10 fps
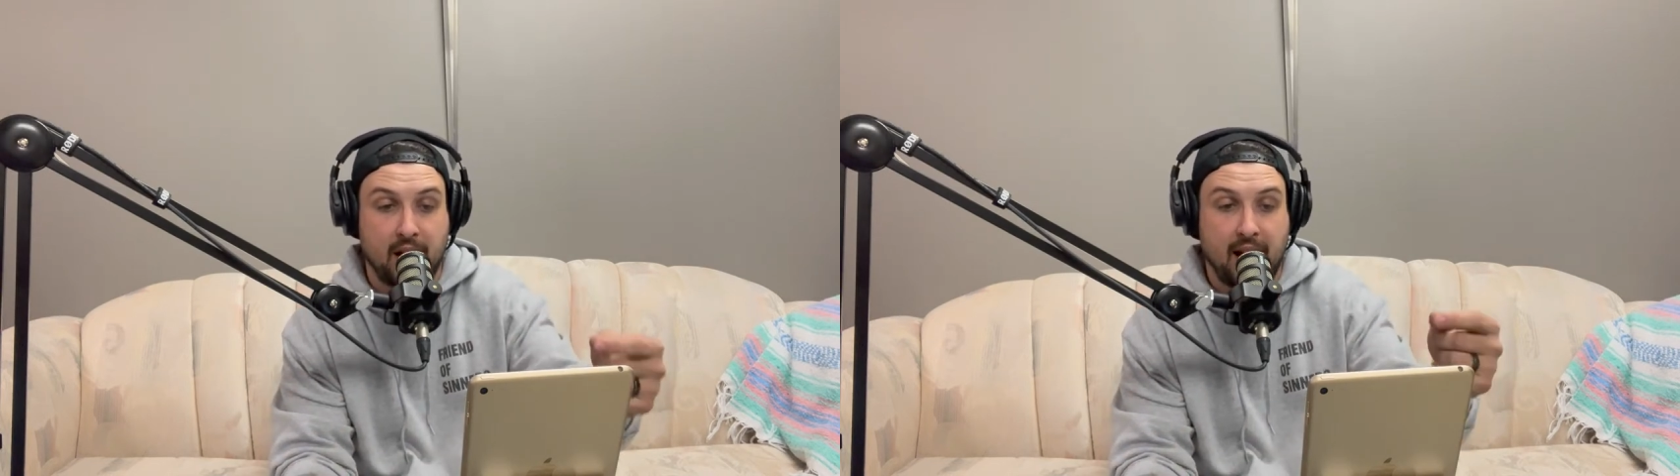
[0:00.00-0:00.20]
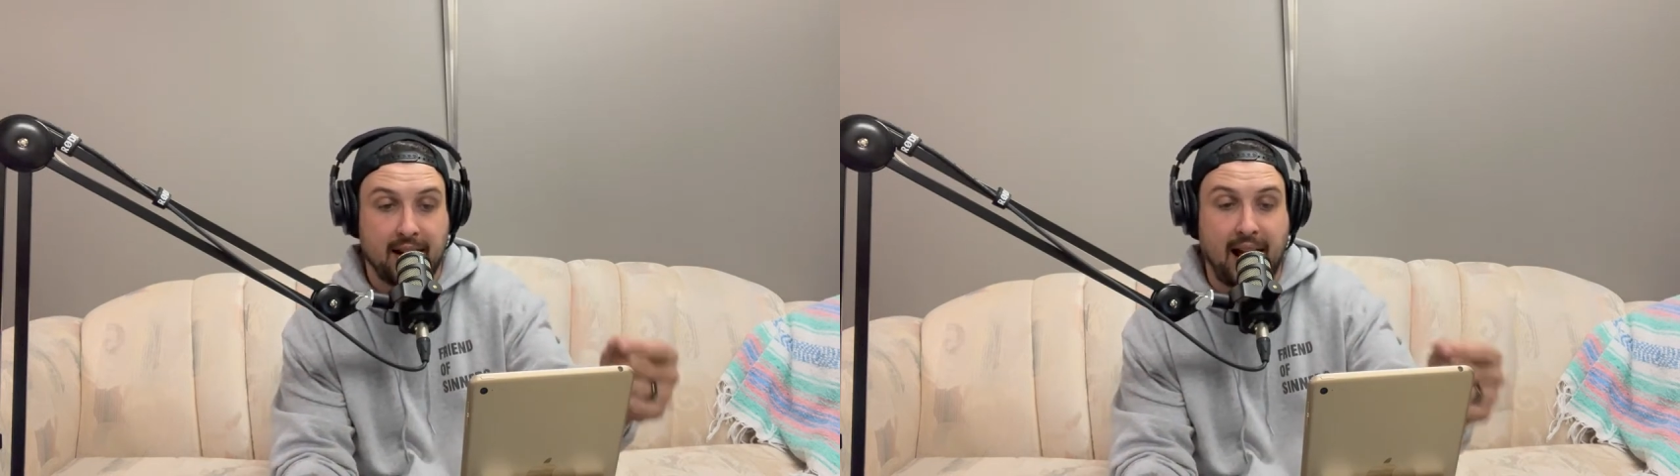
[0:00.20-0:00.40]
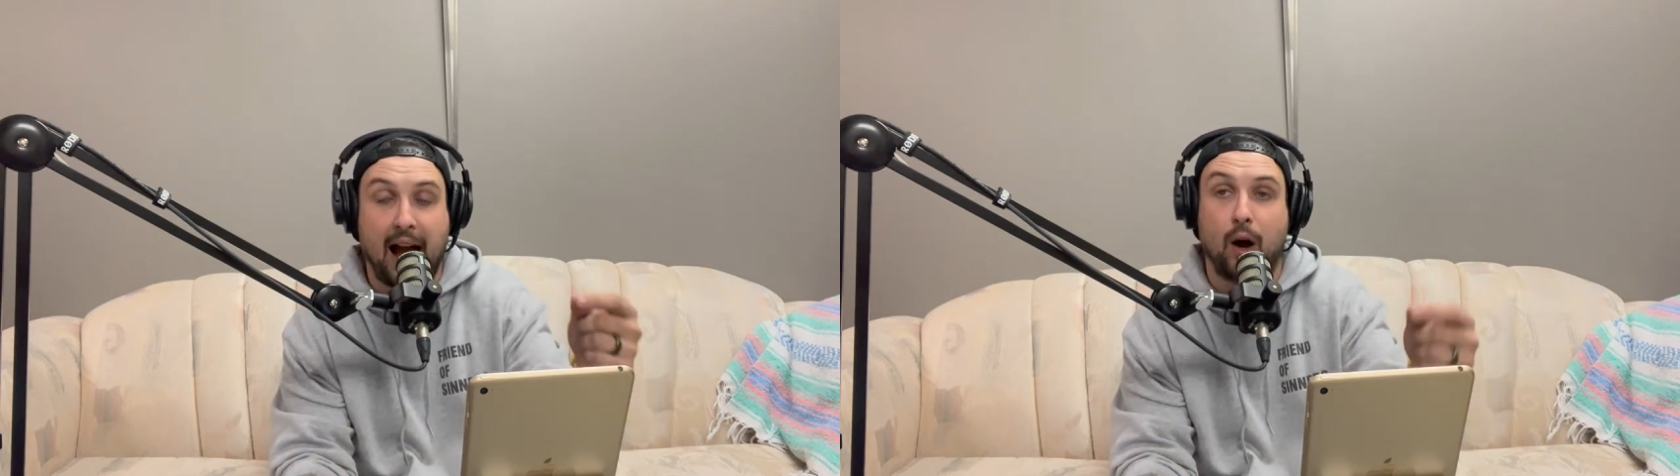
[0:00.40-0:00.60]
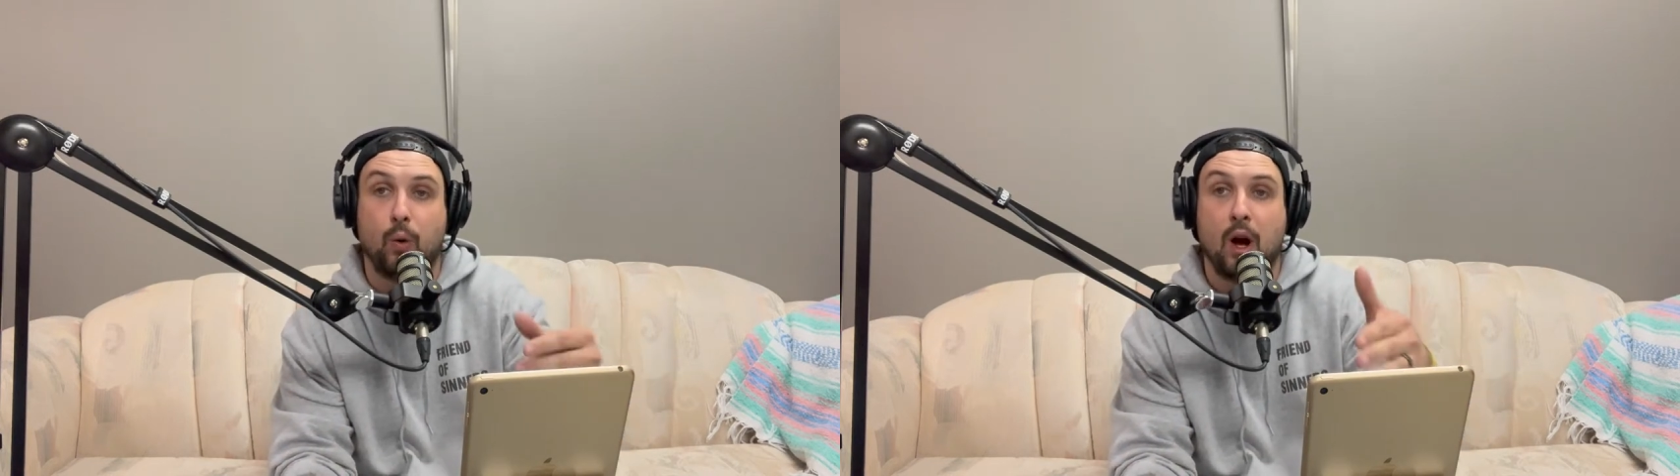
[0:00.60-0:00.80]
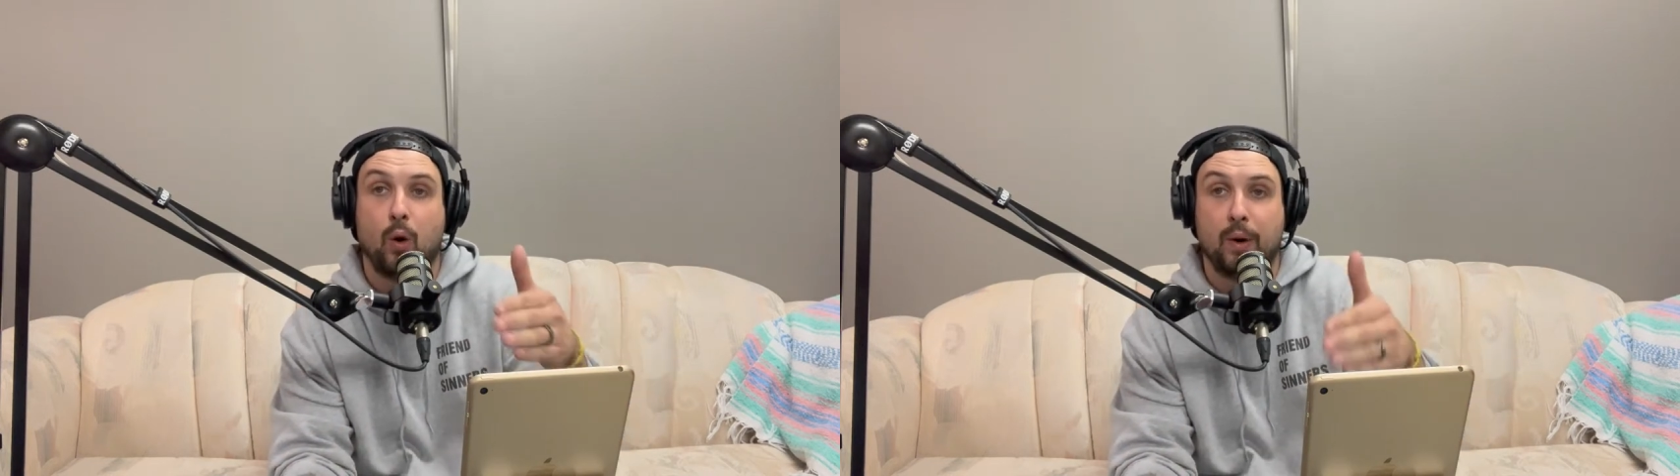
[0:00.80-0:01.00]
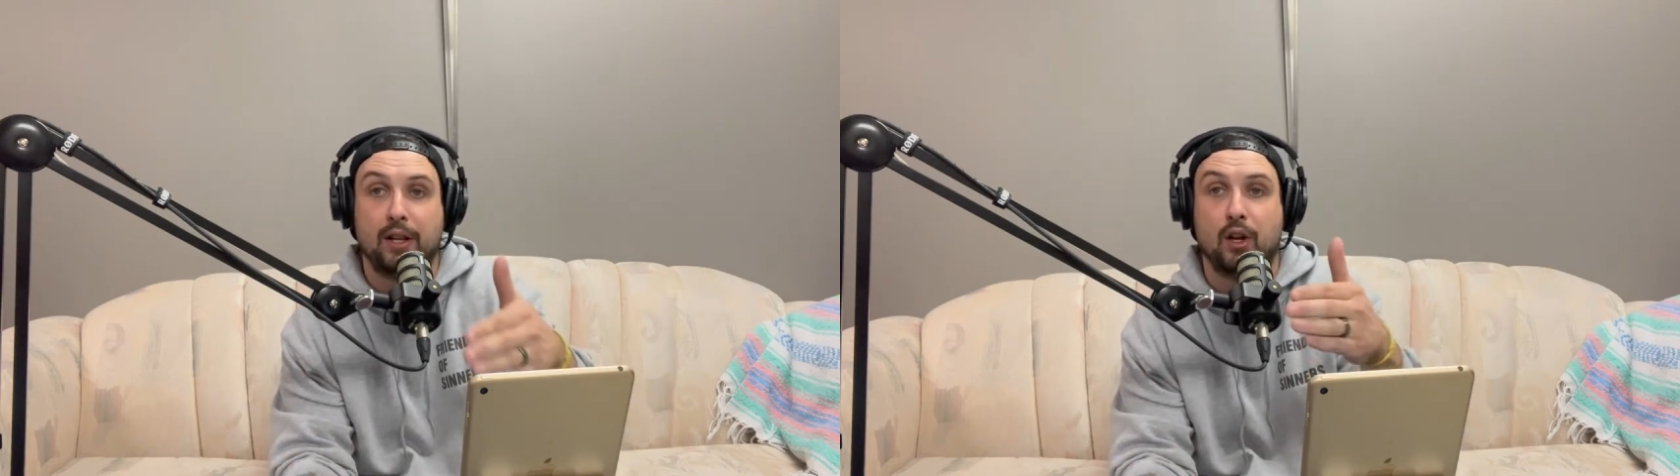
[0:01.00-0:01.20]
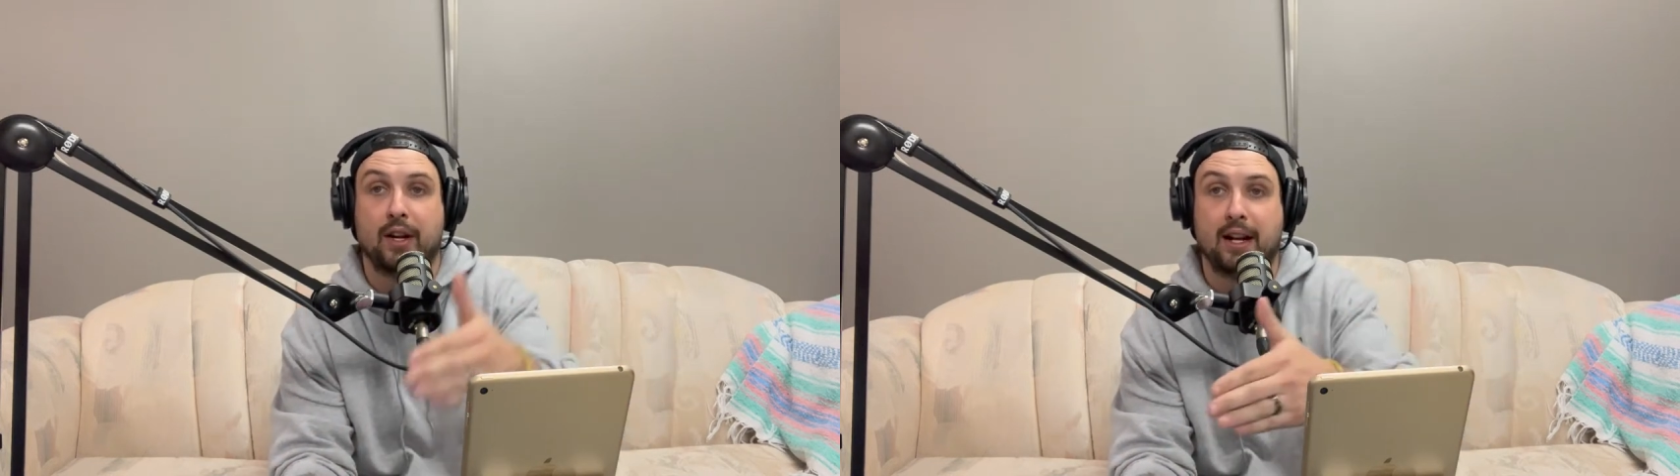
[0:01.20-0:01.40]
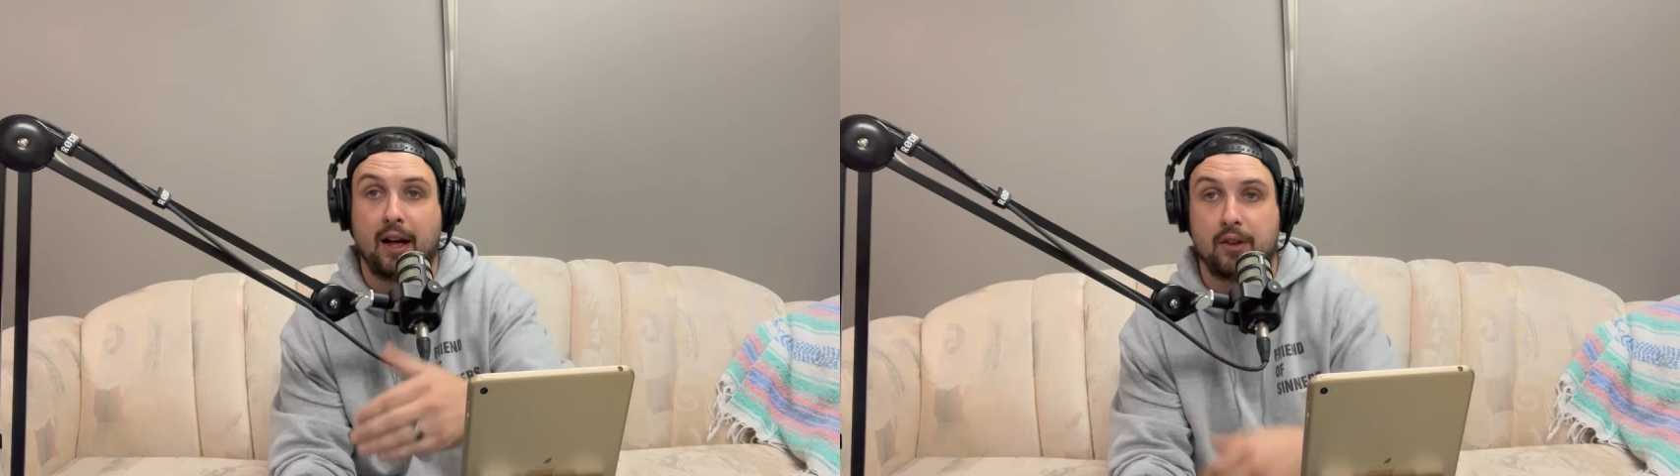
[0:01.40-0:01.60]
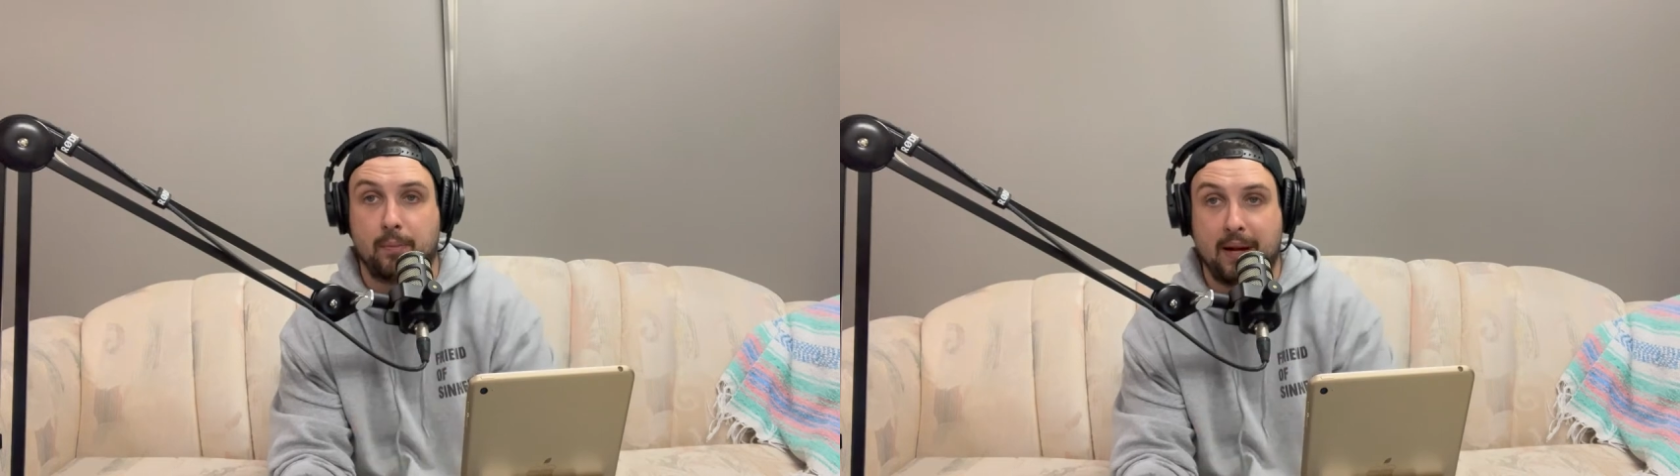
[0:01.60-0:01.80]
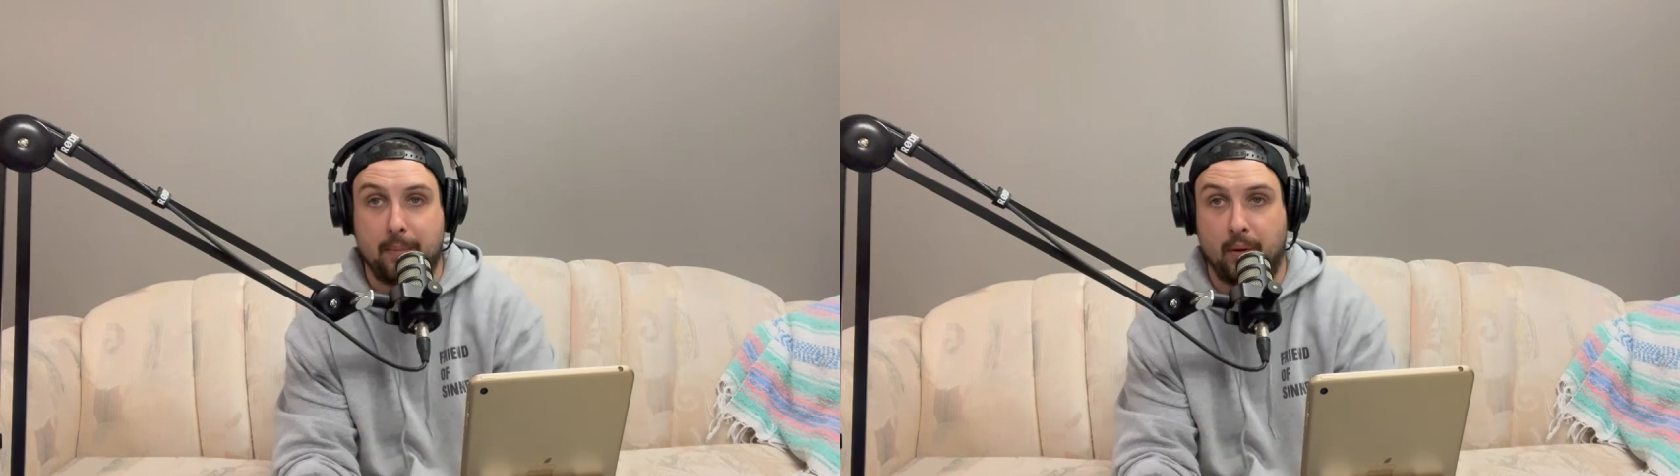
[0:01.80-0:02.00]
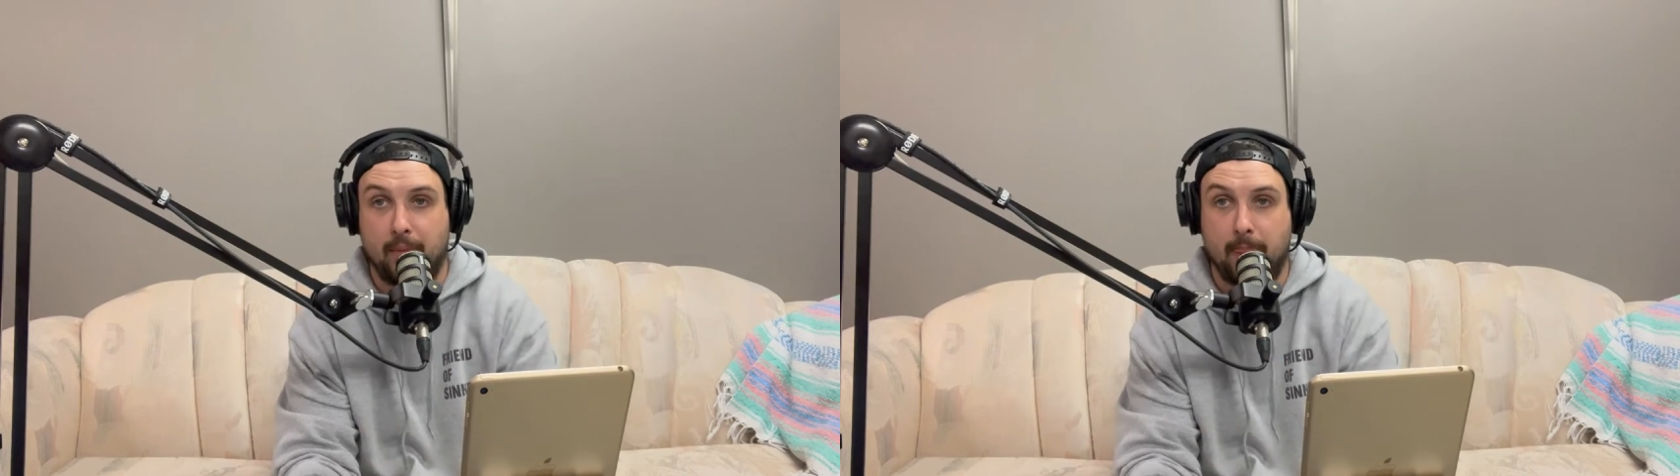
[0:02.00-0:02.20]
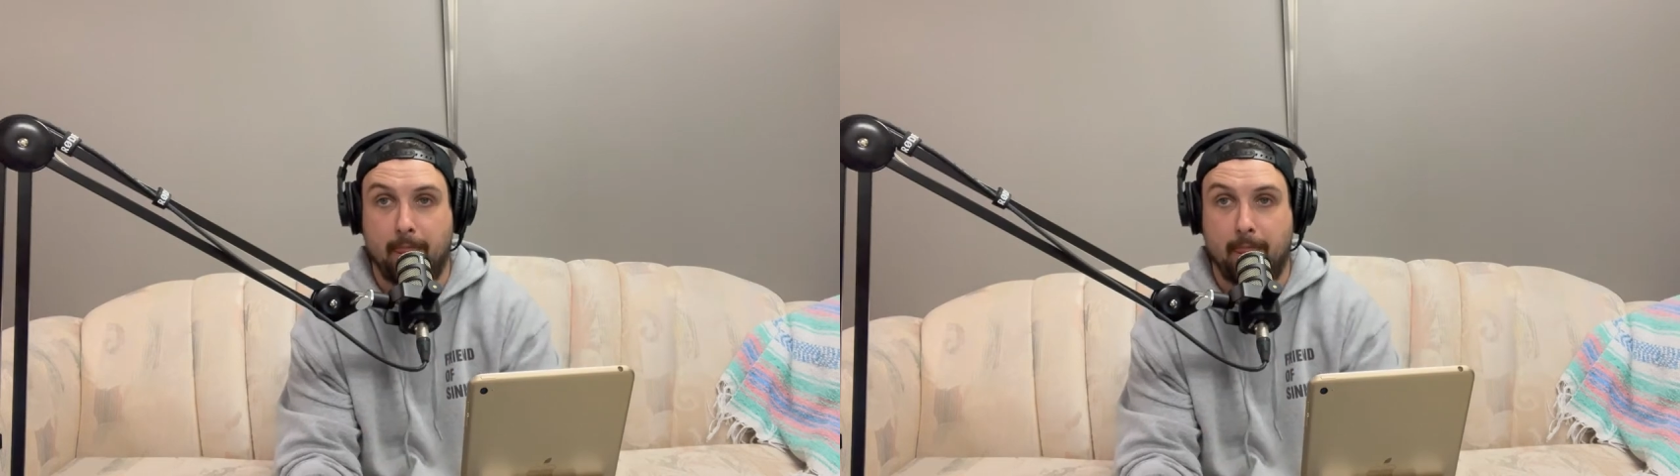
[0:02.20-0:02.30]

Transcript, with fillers: and how we look at other people.